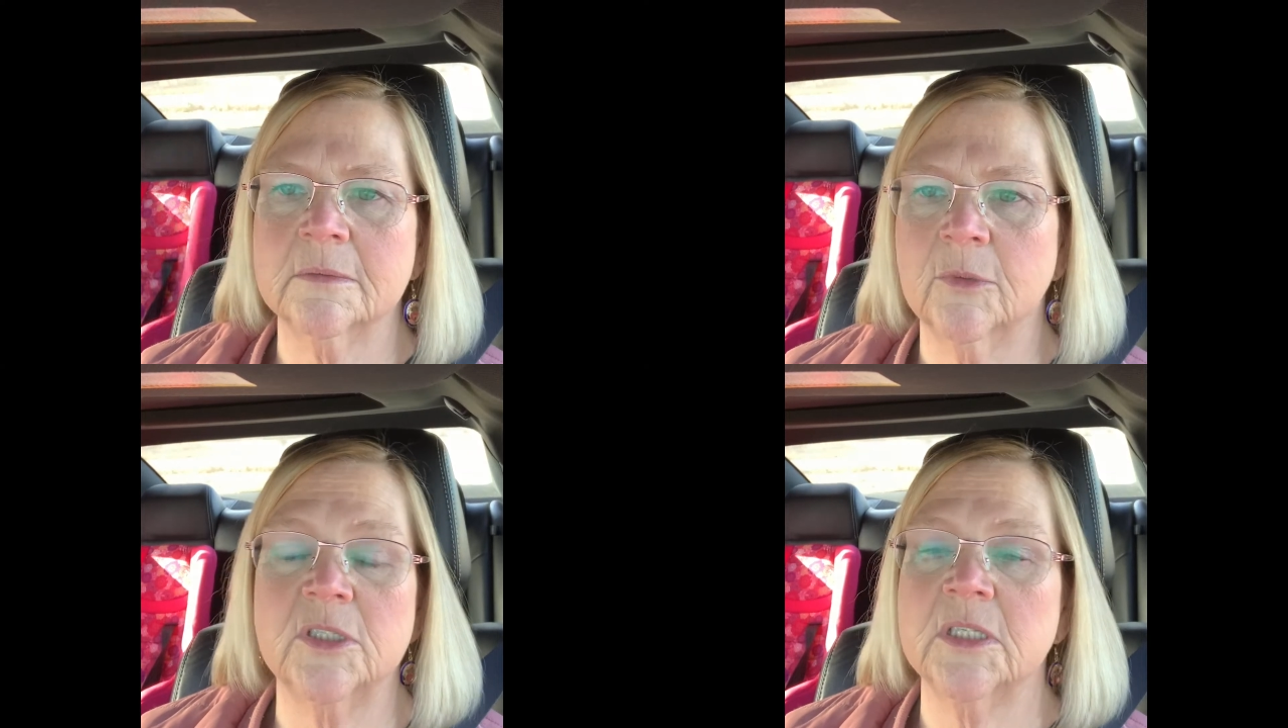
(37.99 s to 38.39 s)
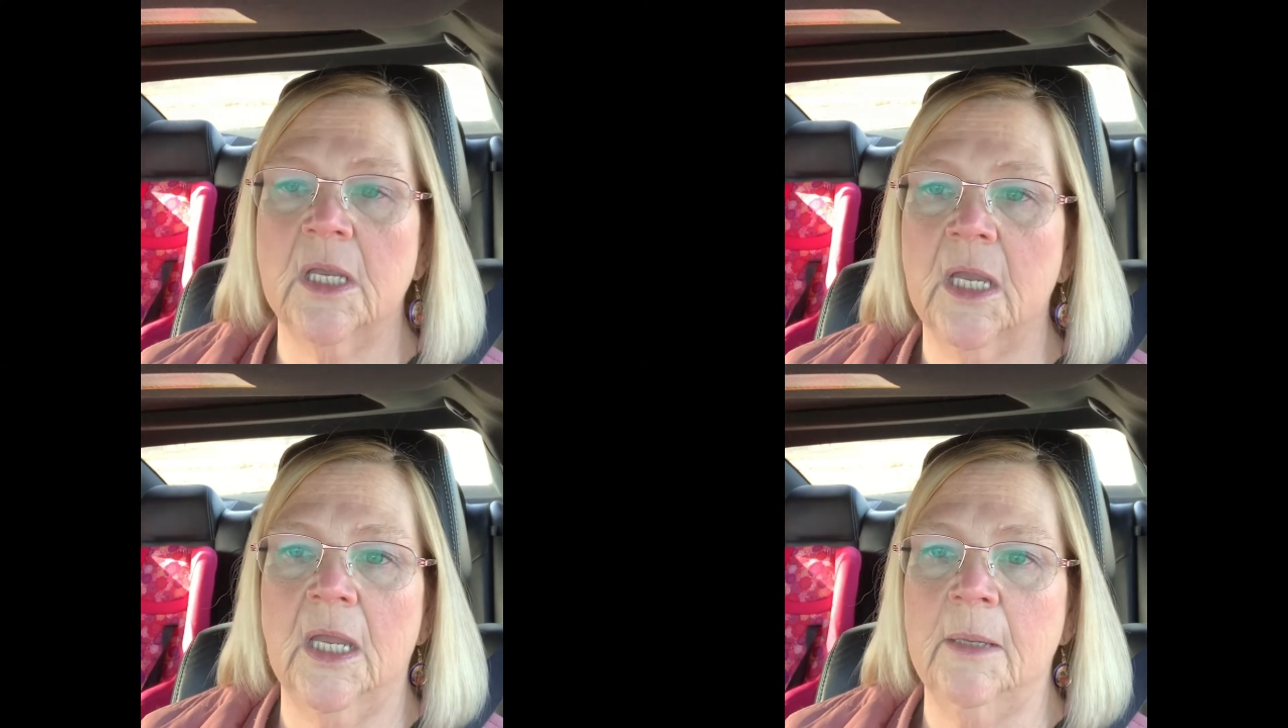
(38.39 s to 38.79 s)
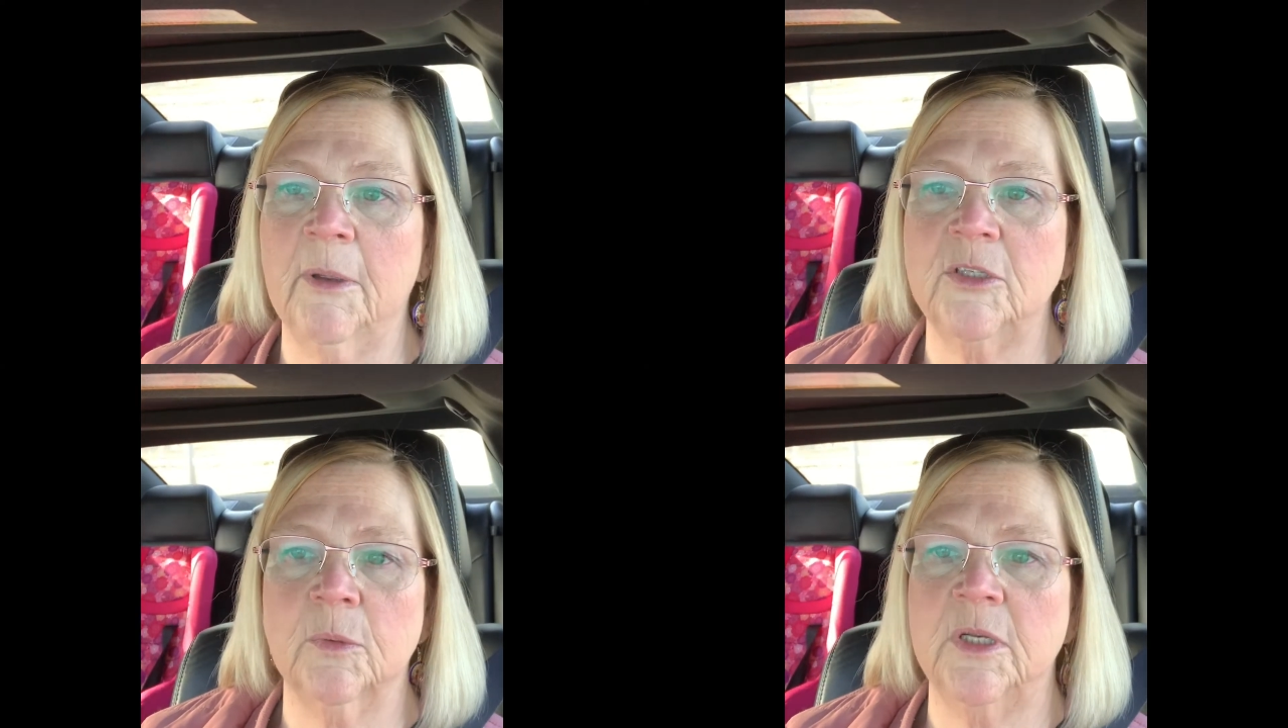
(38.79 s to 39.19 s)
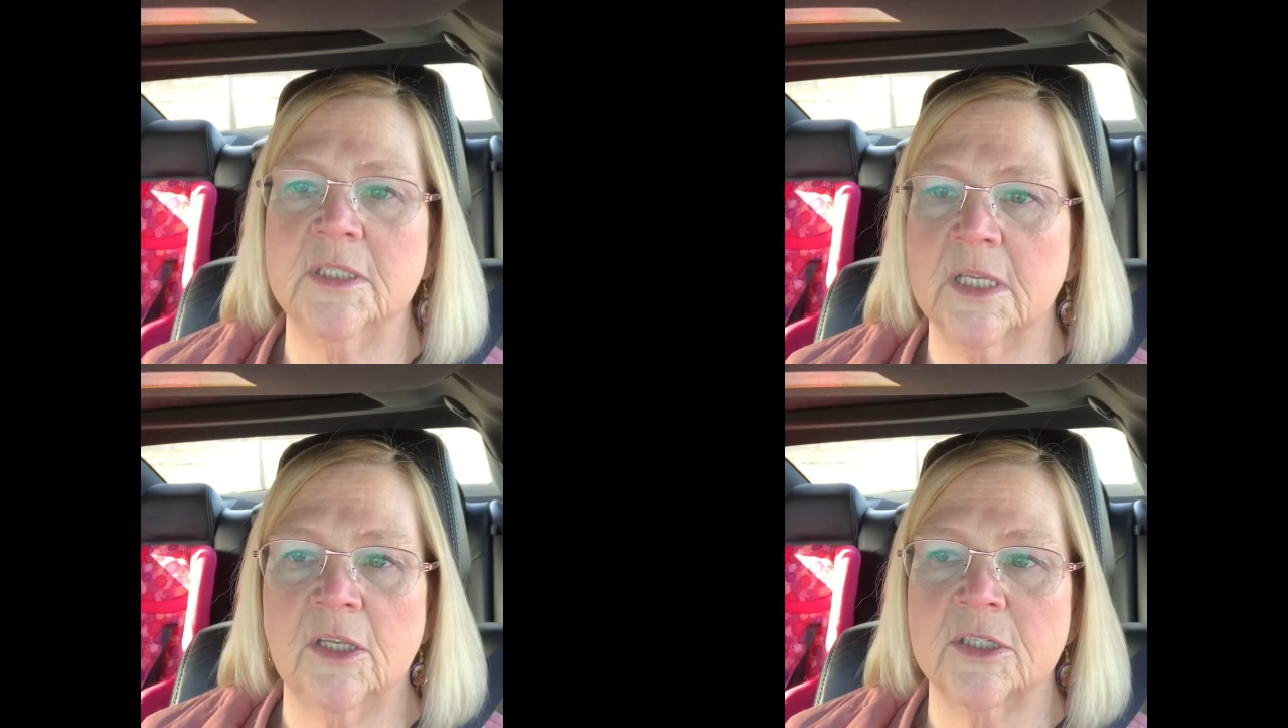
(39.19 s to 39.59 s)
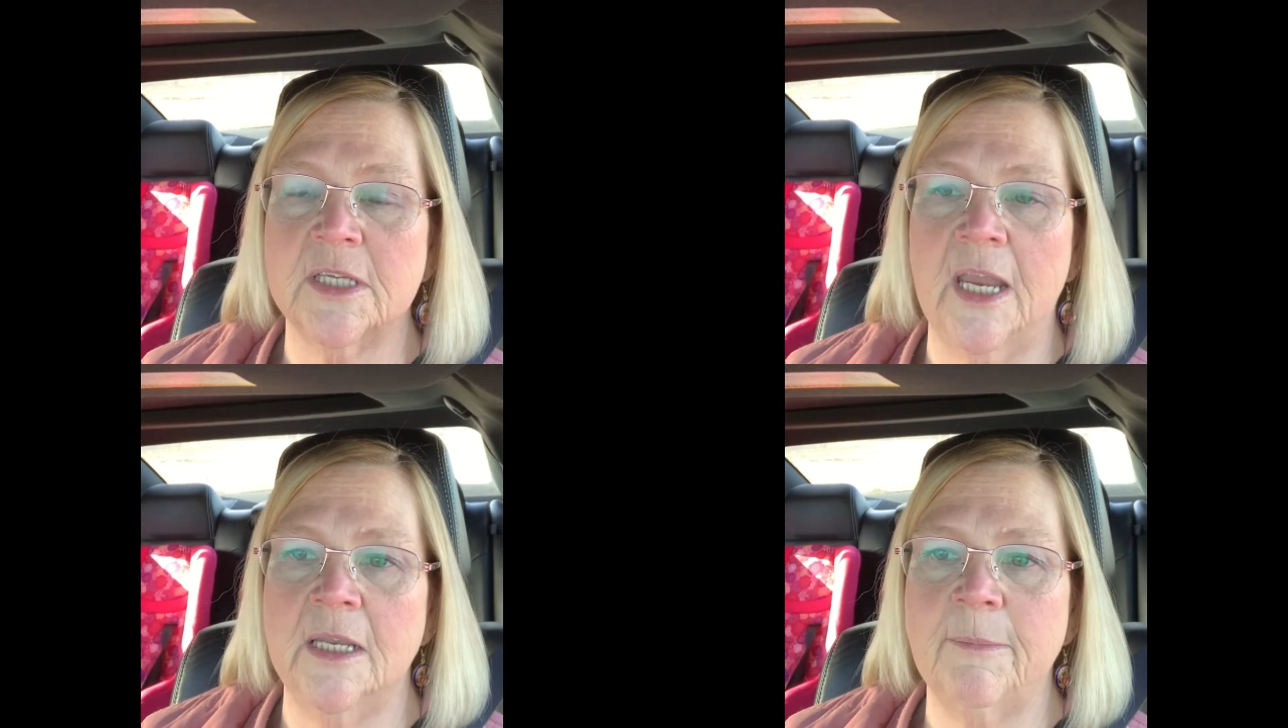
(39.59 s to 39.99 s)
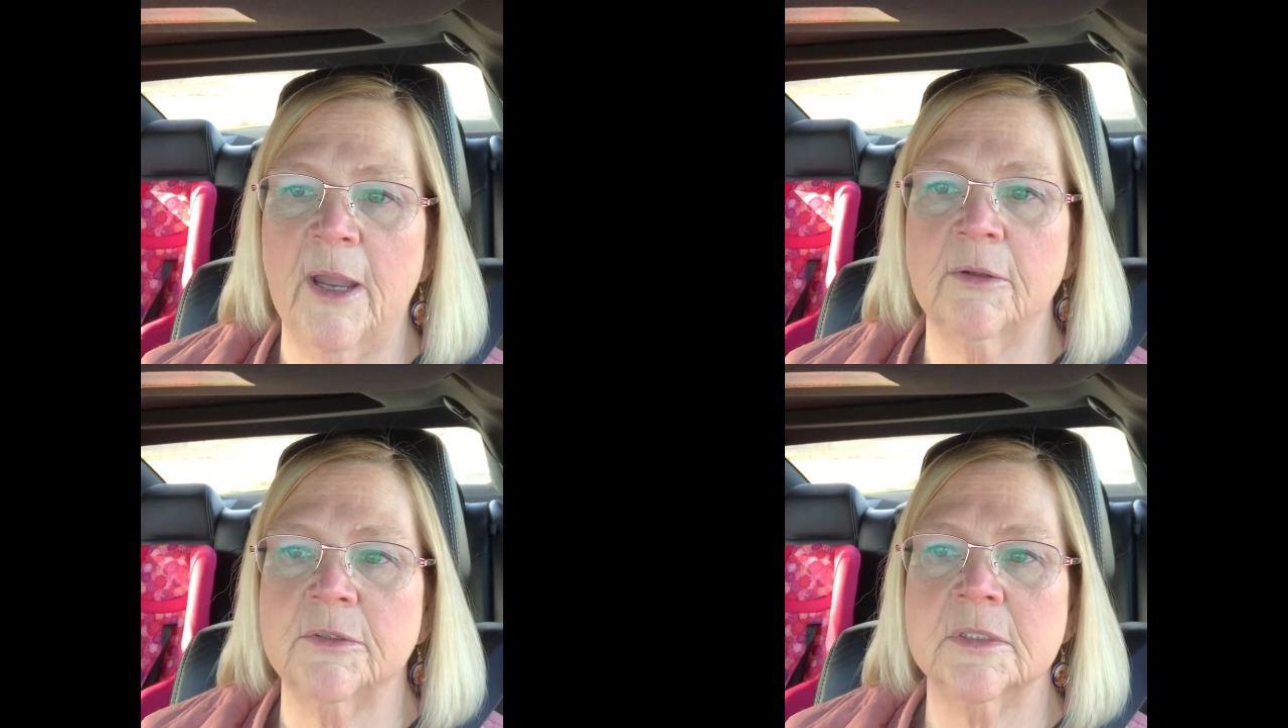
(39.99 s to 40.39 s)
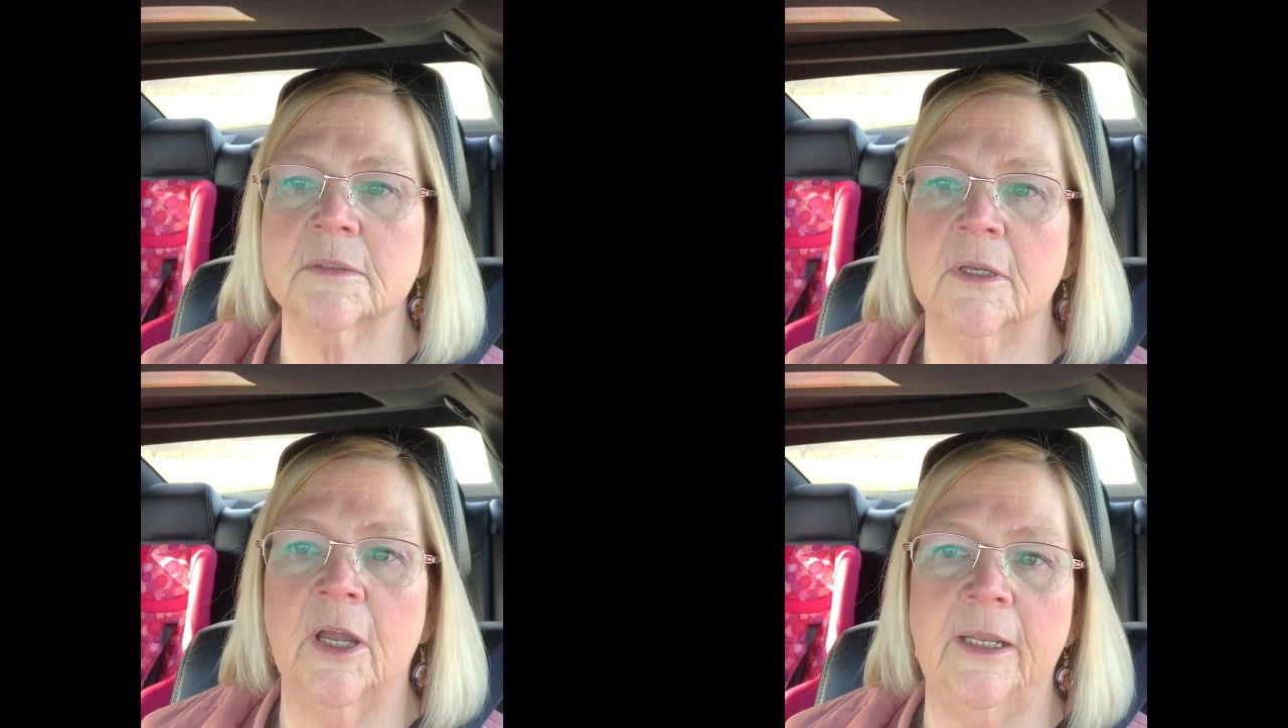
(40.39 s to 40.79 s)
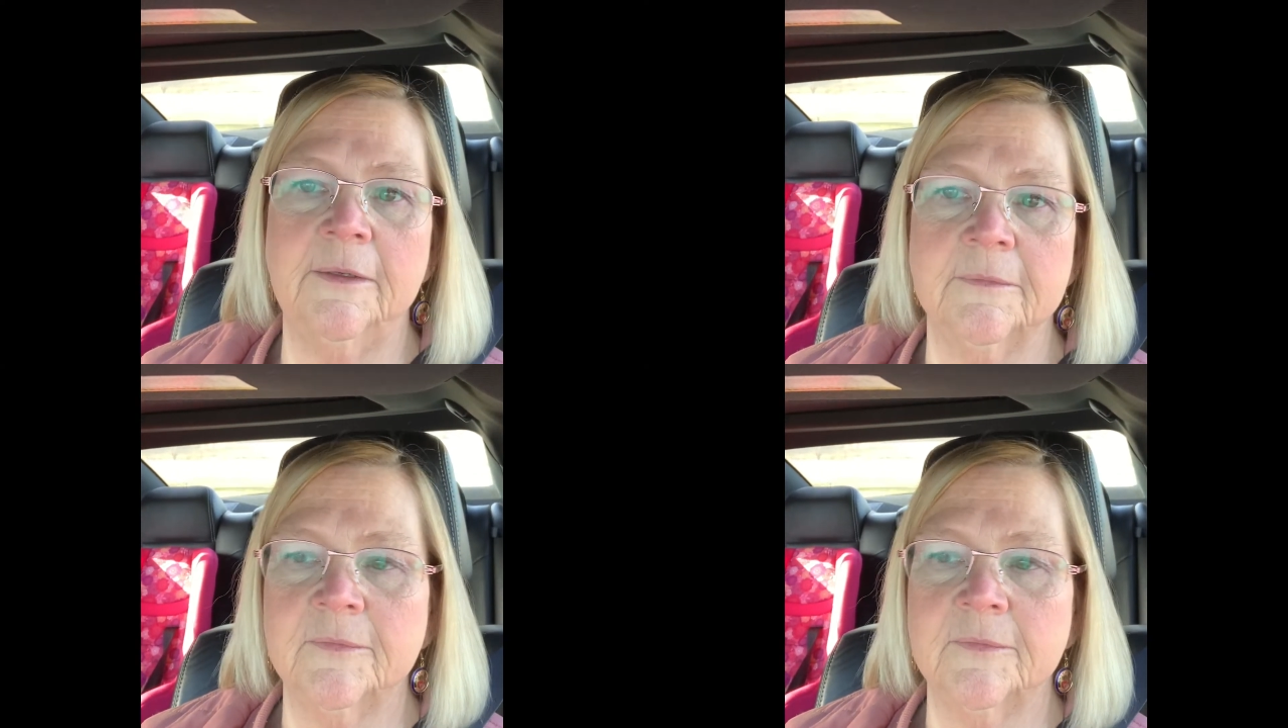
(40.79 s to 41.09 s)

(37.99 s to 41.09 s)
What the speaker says: Once in my 20s, I lost 80 pounds on it.